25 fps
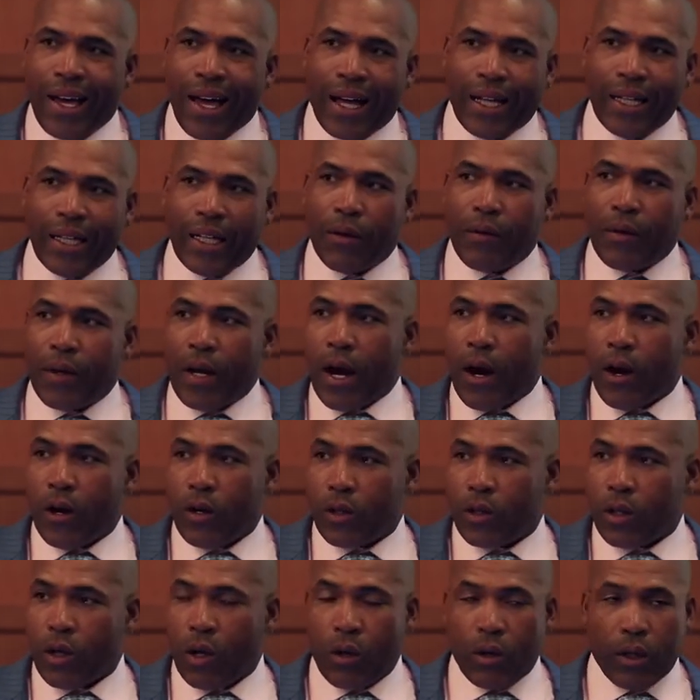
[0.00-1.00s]
I live in
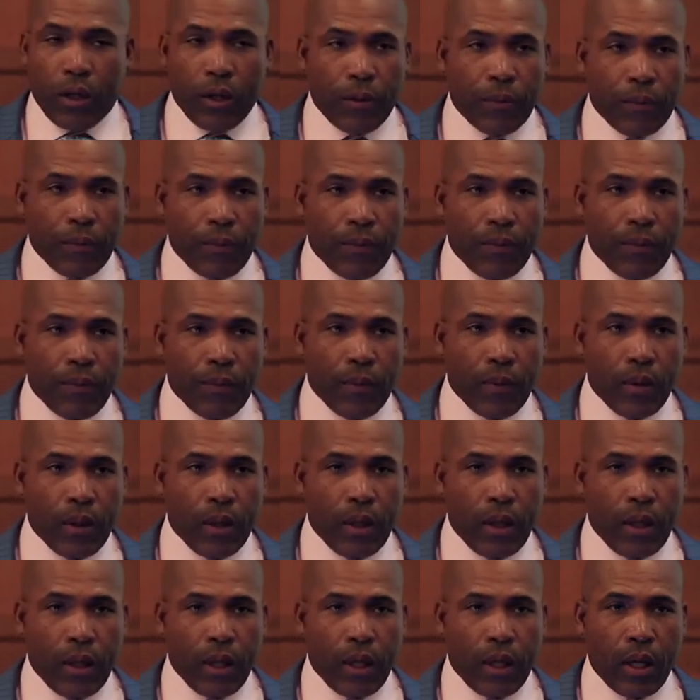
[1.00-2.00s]
Arizona,
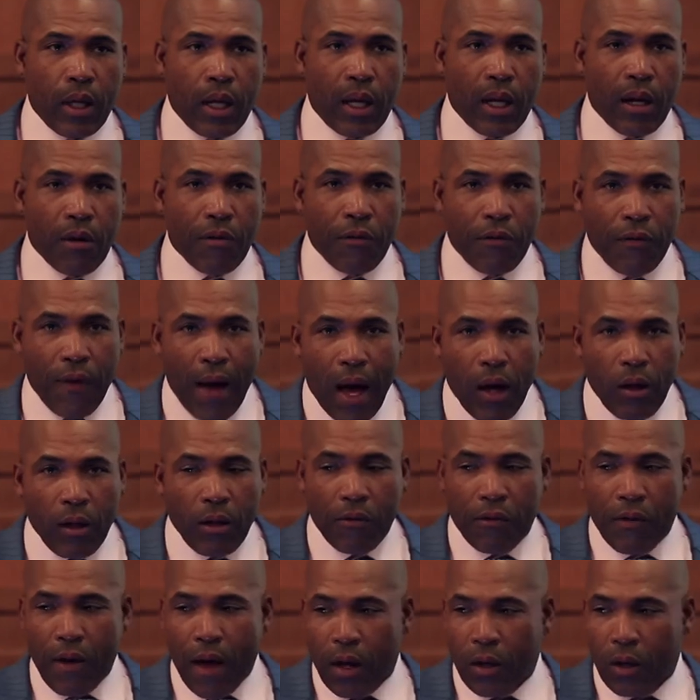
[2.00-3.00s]
and I
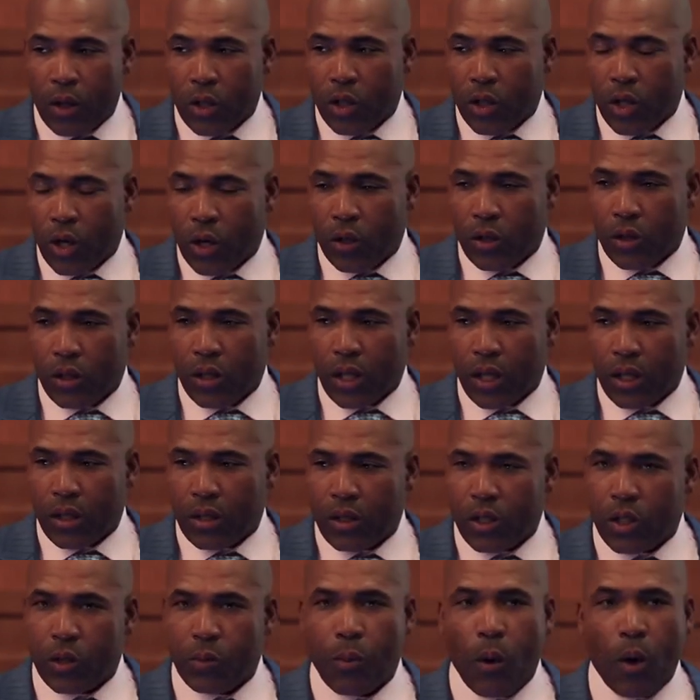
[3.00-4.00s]
finally found a church
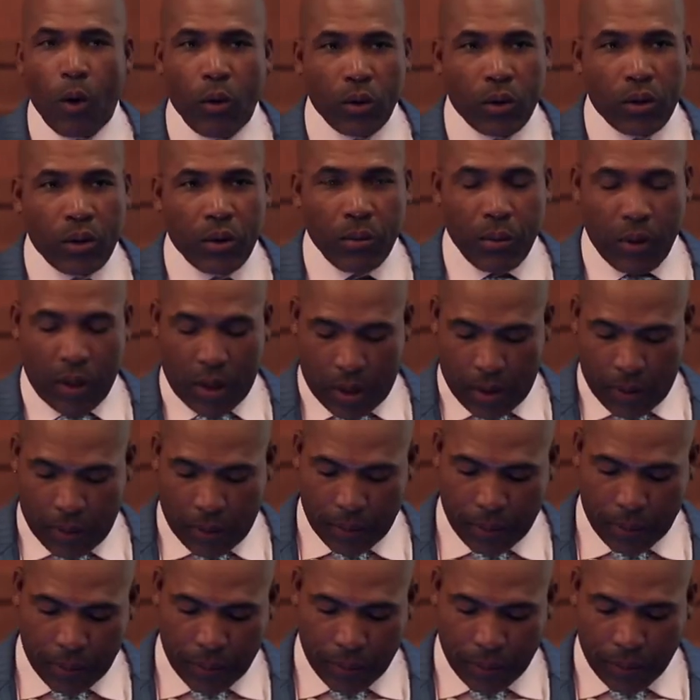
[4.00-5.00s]
that spoke to me.
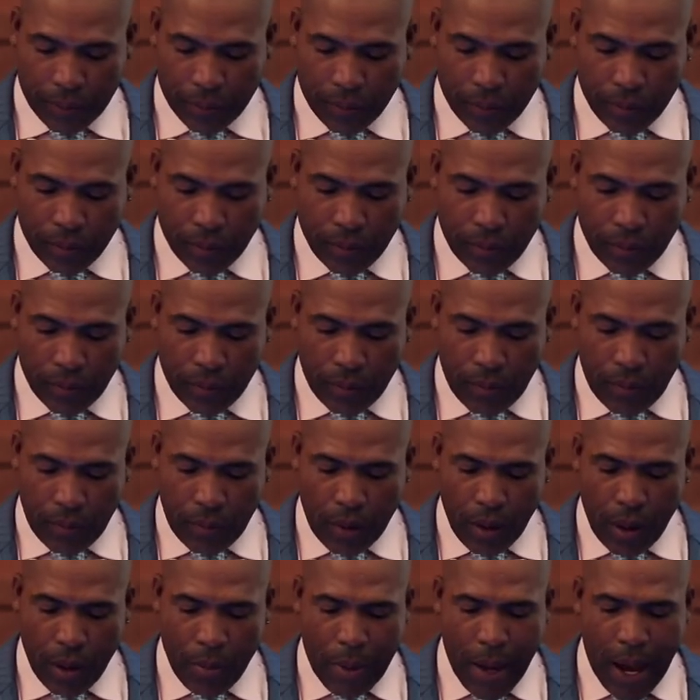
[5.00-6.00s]

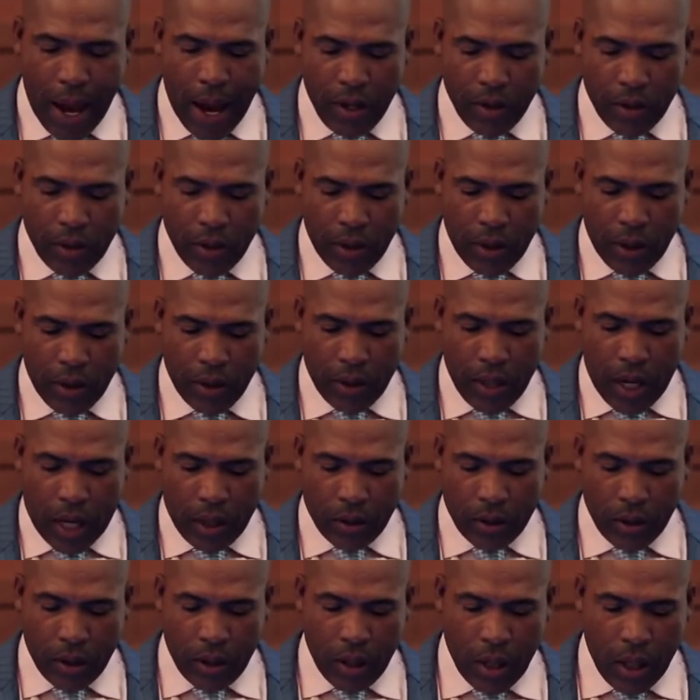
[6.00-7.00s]
The pastor there,
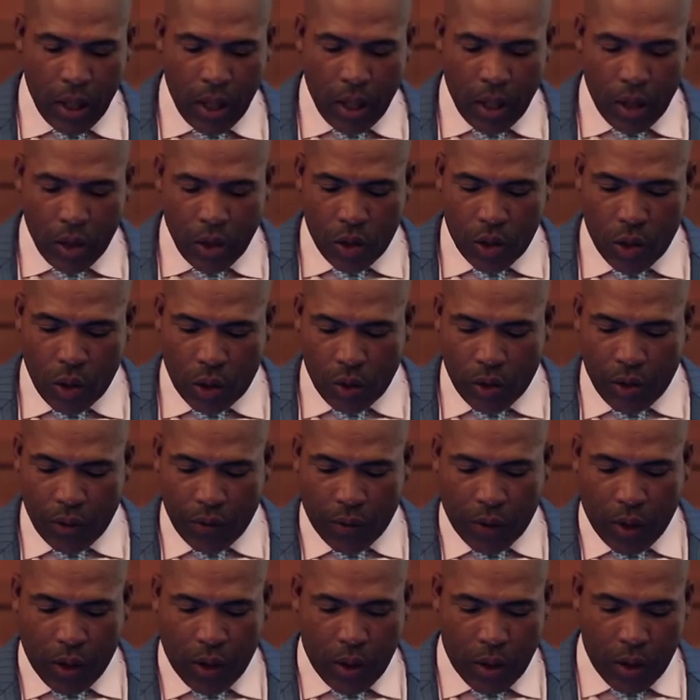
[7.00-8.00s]
Doctor
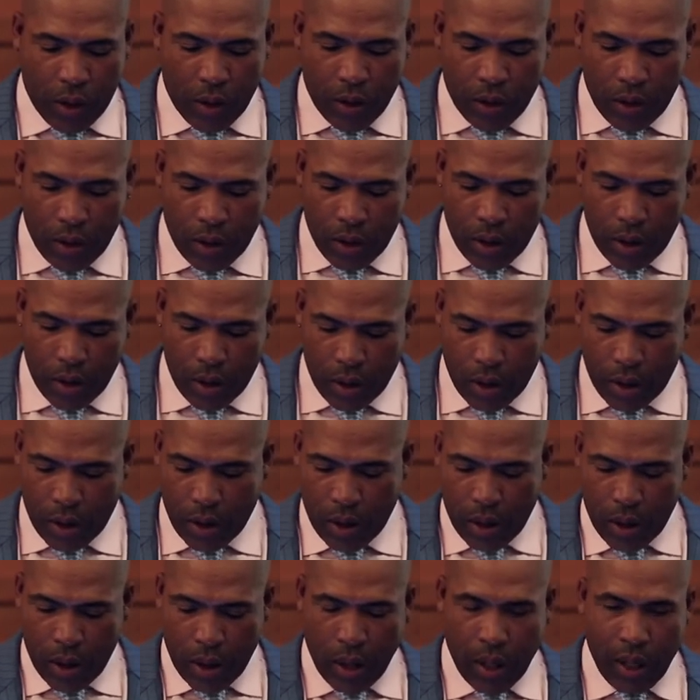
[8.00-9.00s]
Joseph Kern,
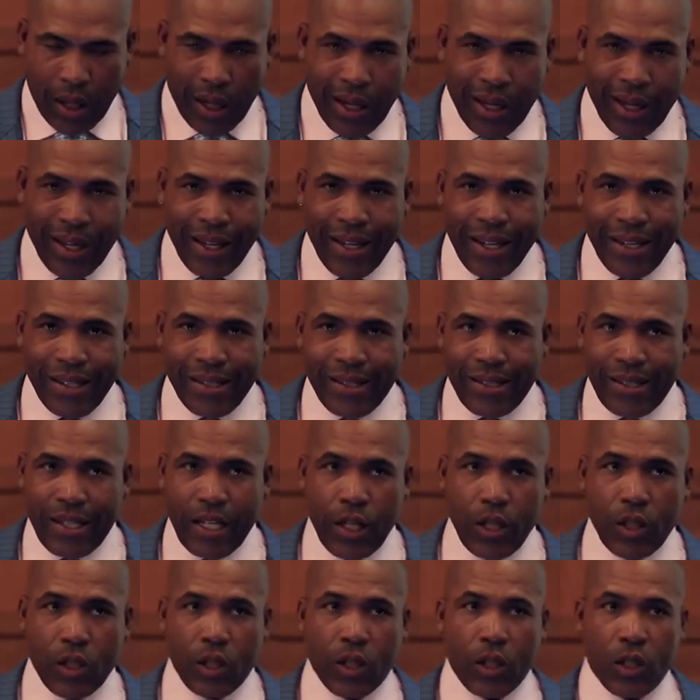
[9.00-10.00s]
his
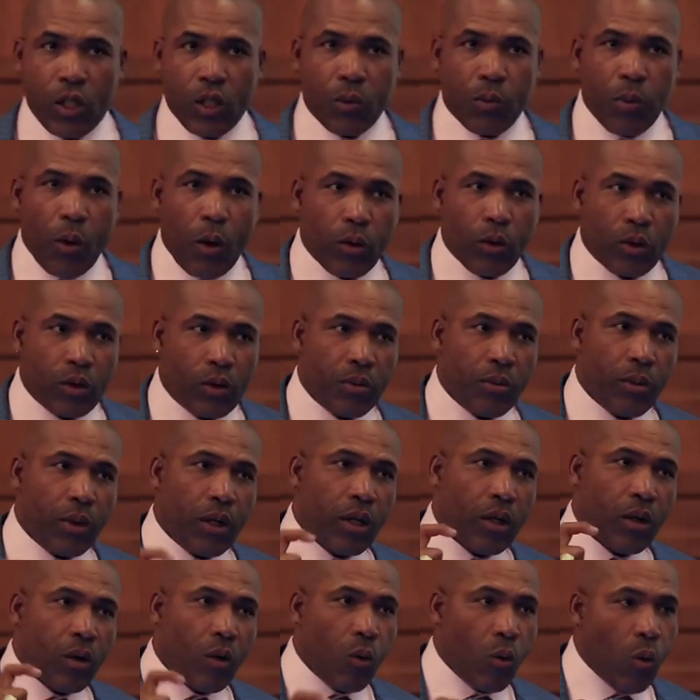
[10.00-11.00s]
teaching spoke to
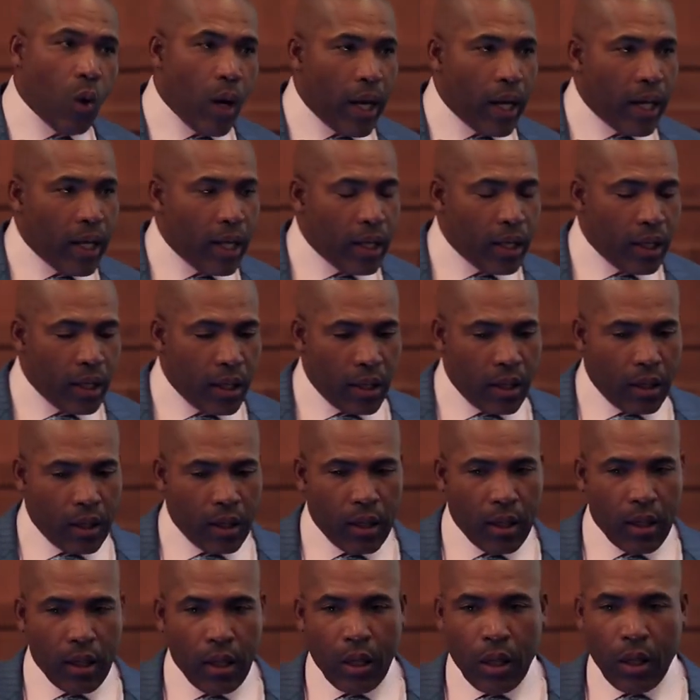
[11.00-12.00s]
me in a way
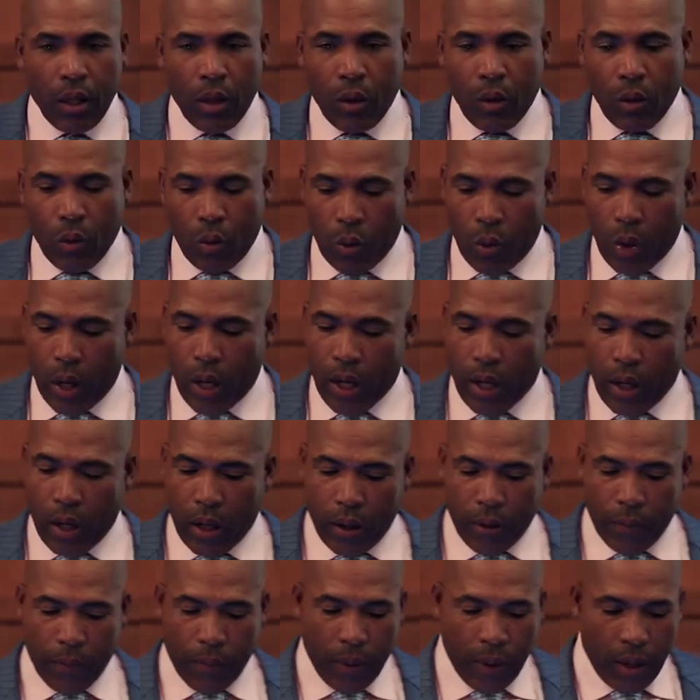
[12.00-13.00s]

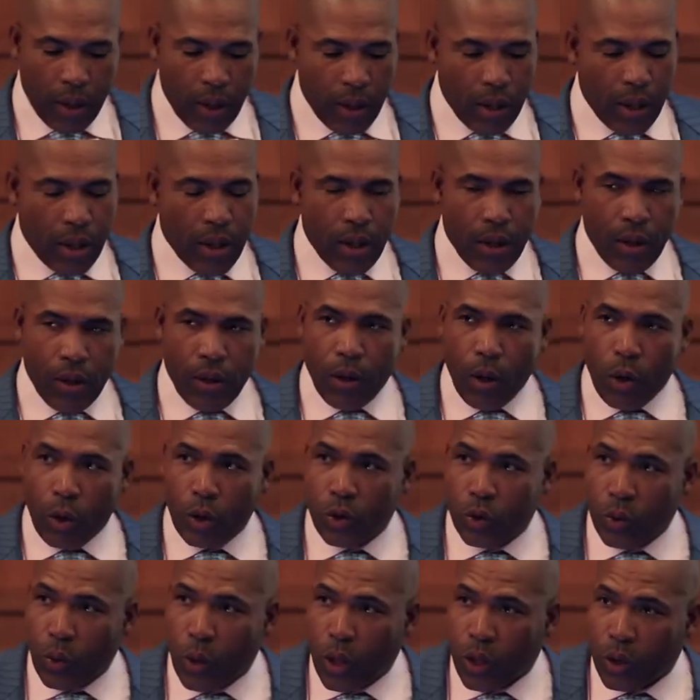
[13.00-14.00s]
where
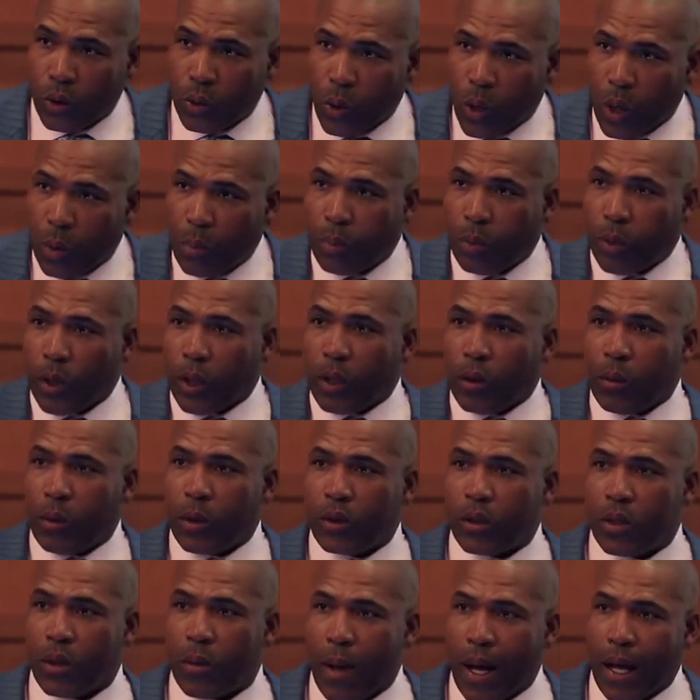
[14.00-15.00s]
those words were
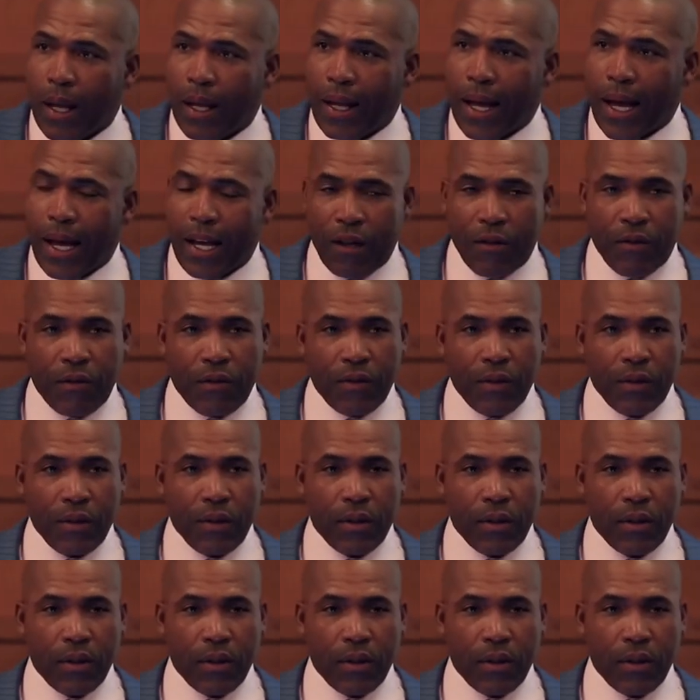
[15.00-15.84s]
applicable to my life,